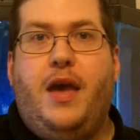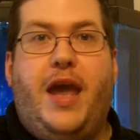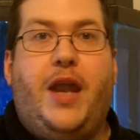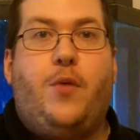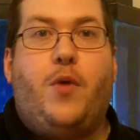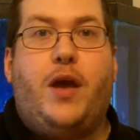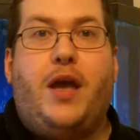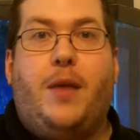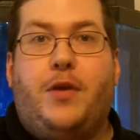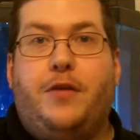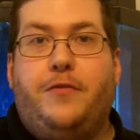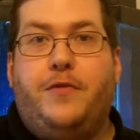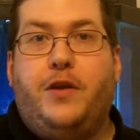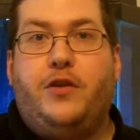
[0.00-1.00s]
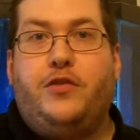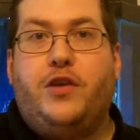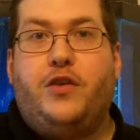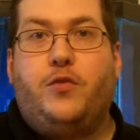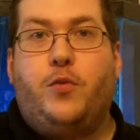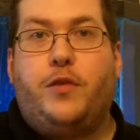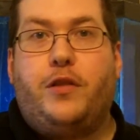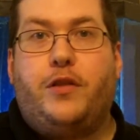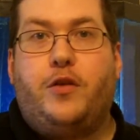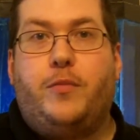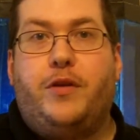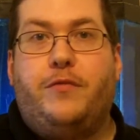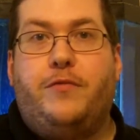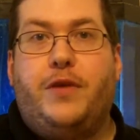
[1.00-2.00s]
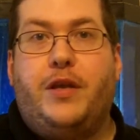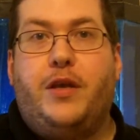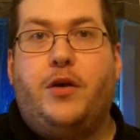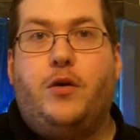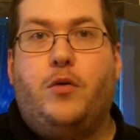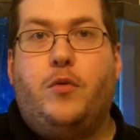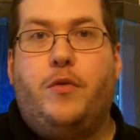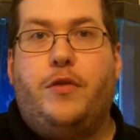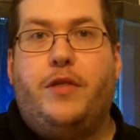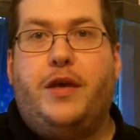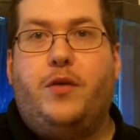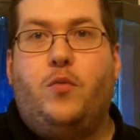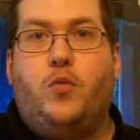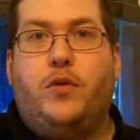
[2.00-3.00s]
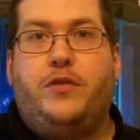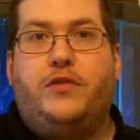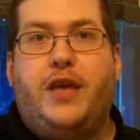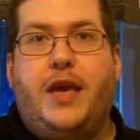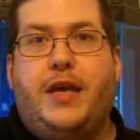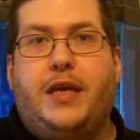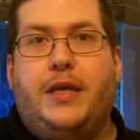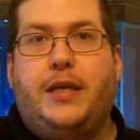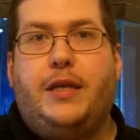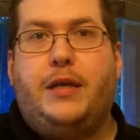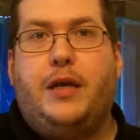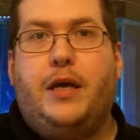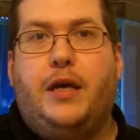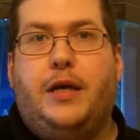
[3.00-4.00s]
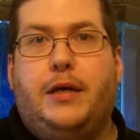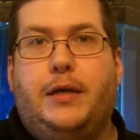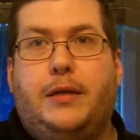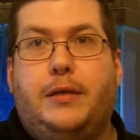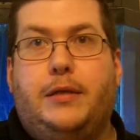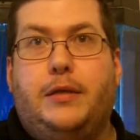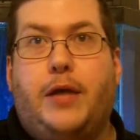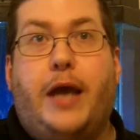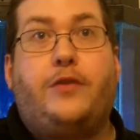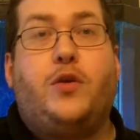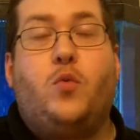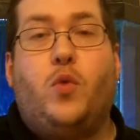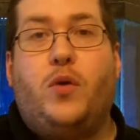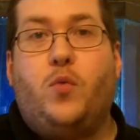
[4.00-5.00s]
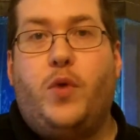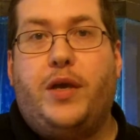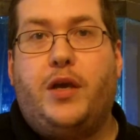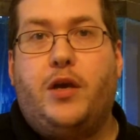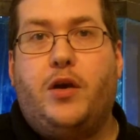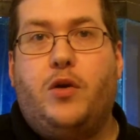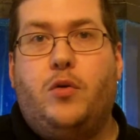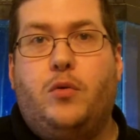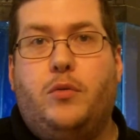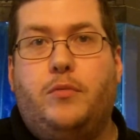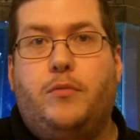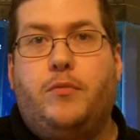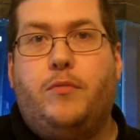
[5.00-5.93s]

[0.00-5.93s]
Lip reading: Anyway, I'm going to finish this with a little bit of video that was taken actually 1 week ago,